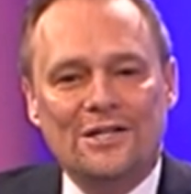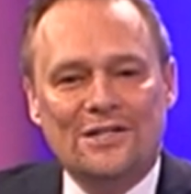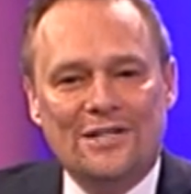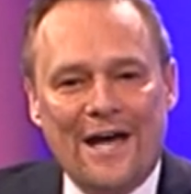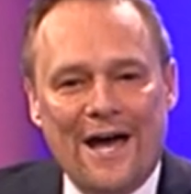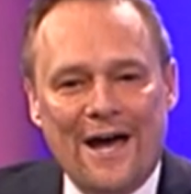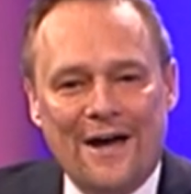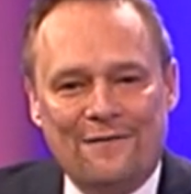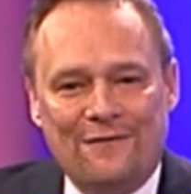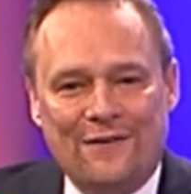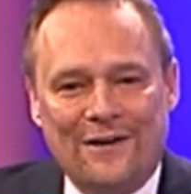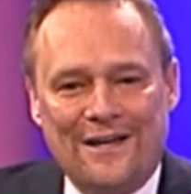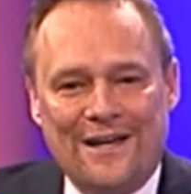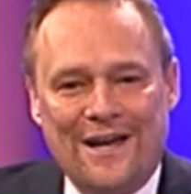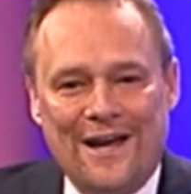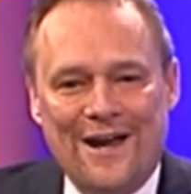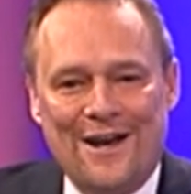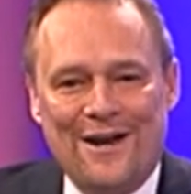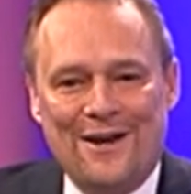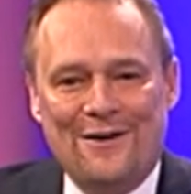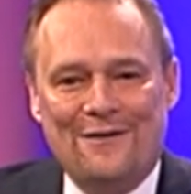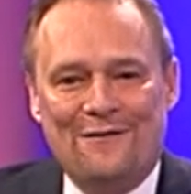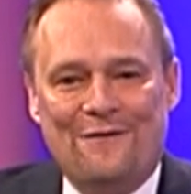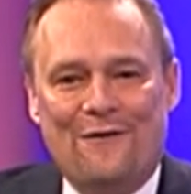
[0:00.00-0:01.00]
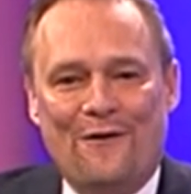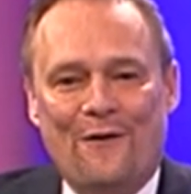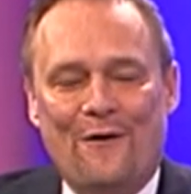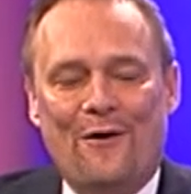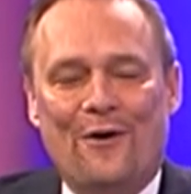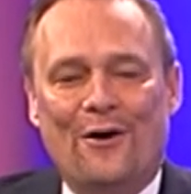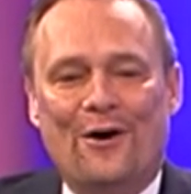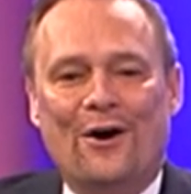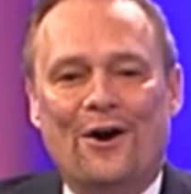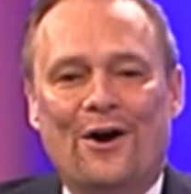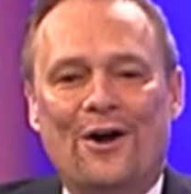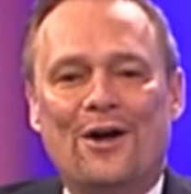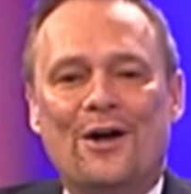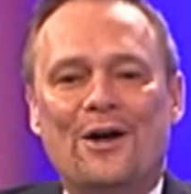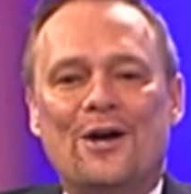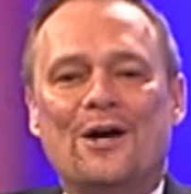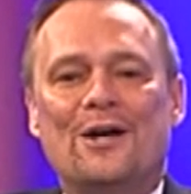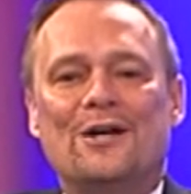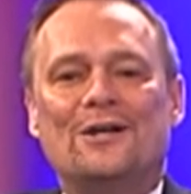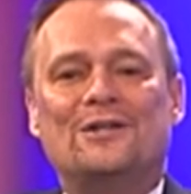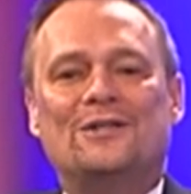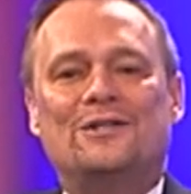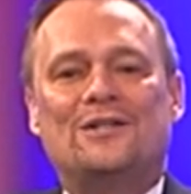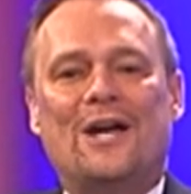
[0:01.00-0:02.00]
advocating for
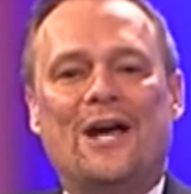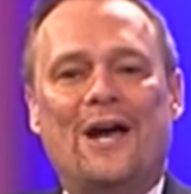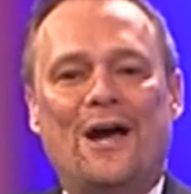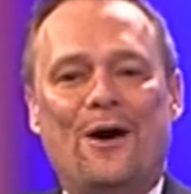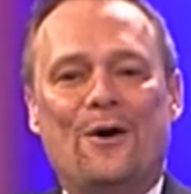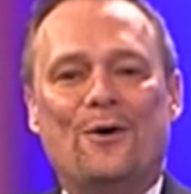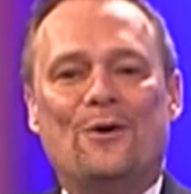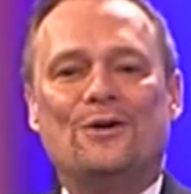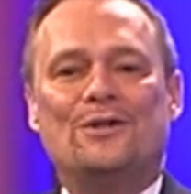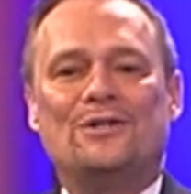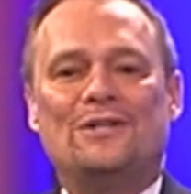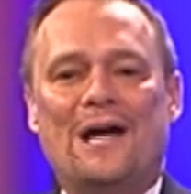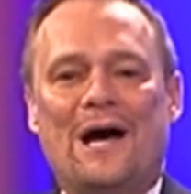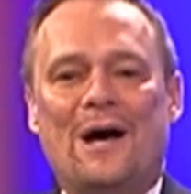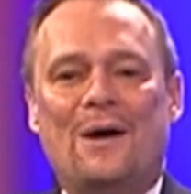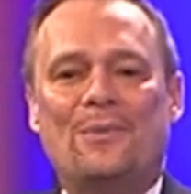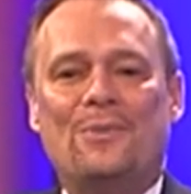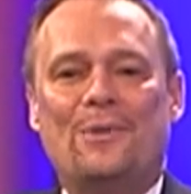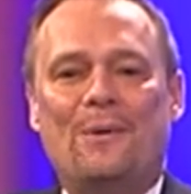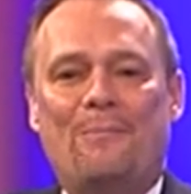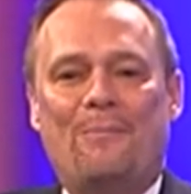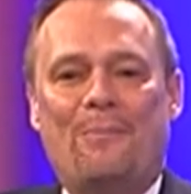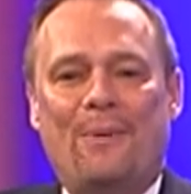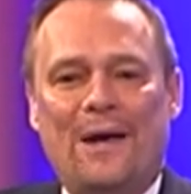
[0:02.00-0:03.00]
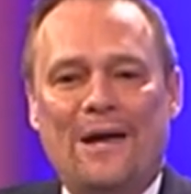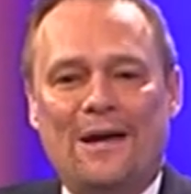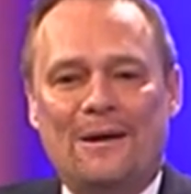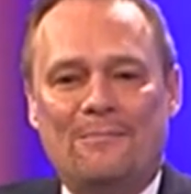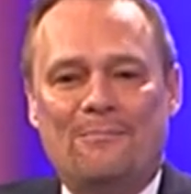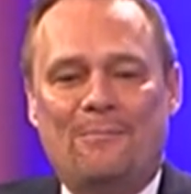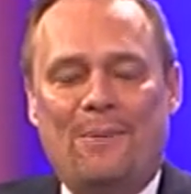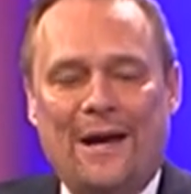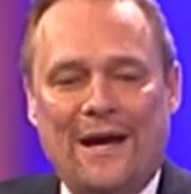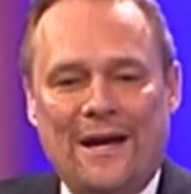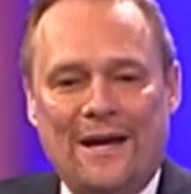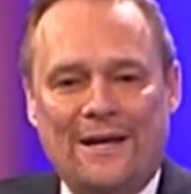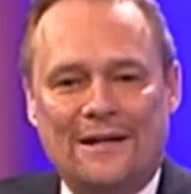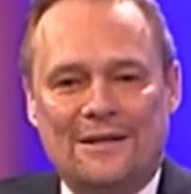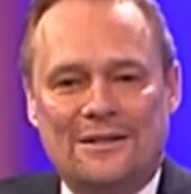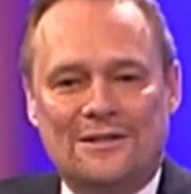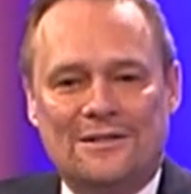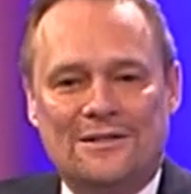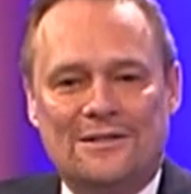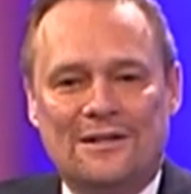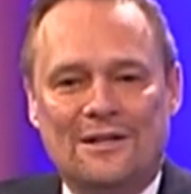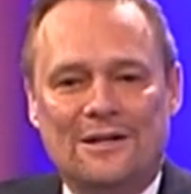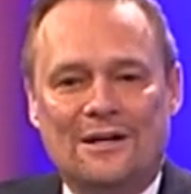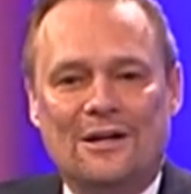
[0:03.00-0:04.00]
tearing down the big
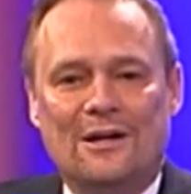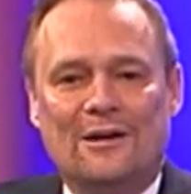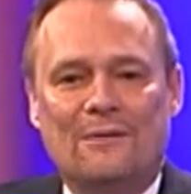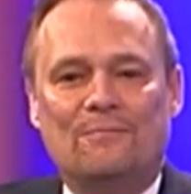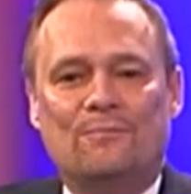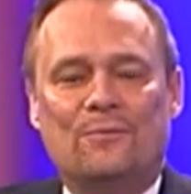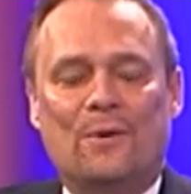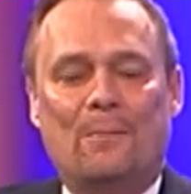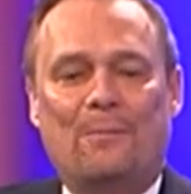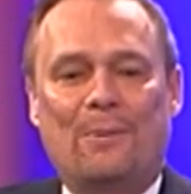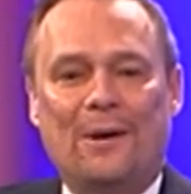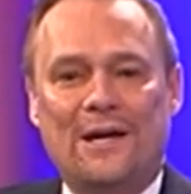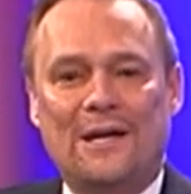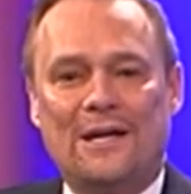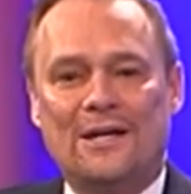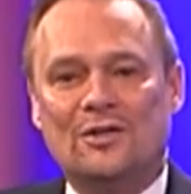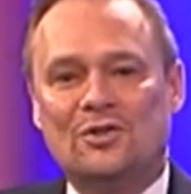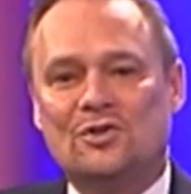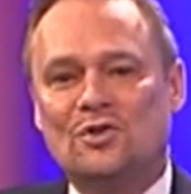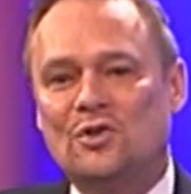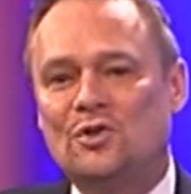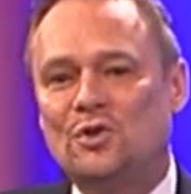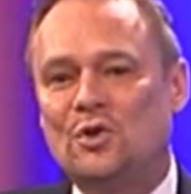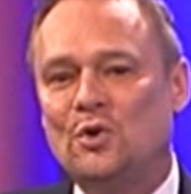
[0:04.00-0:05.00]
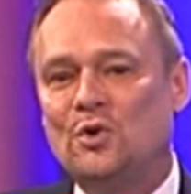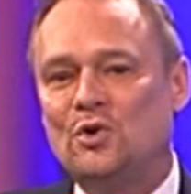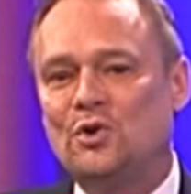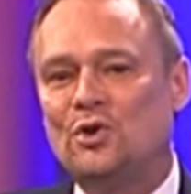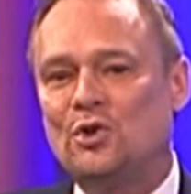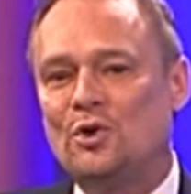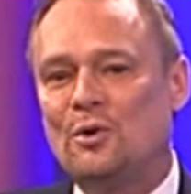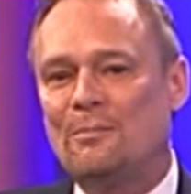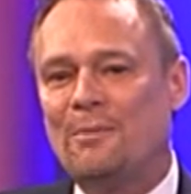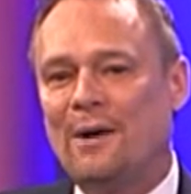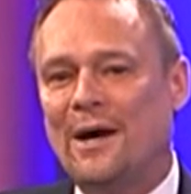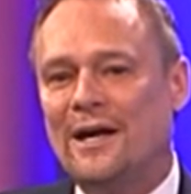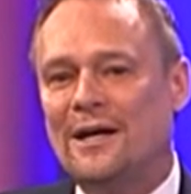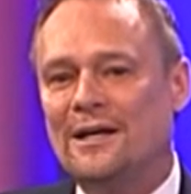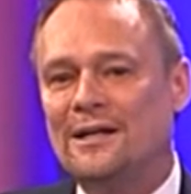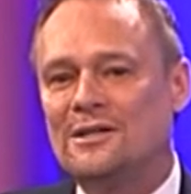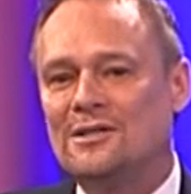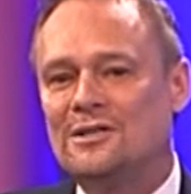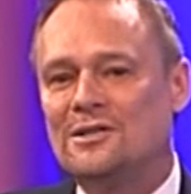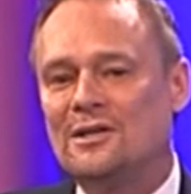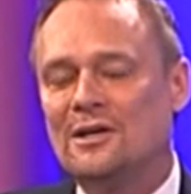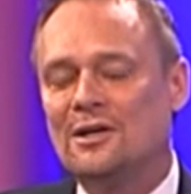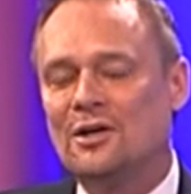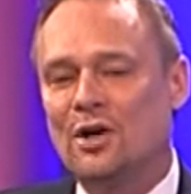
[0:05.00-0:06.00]
banks, the big institutional
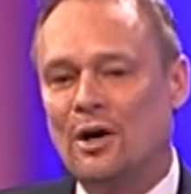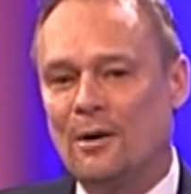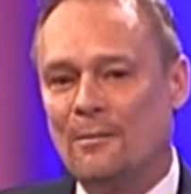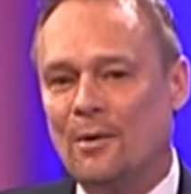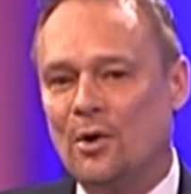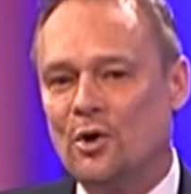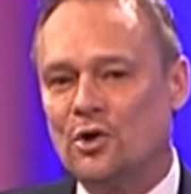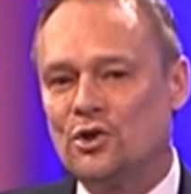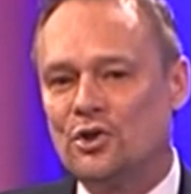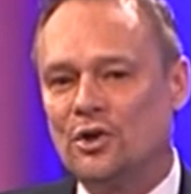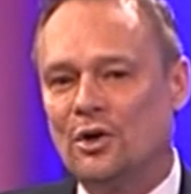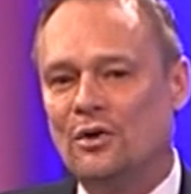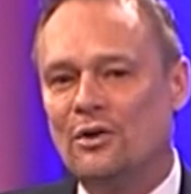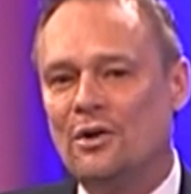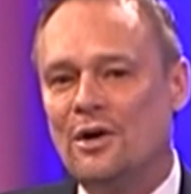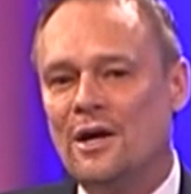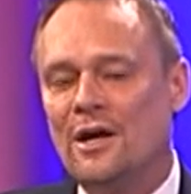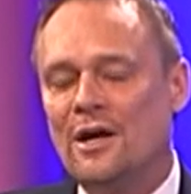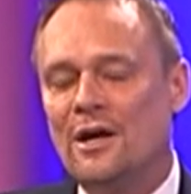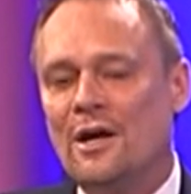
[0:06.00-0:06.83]
banks, commercial,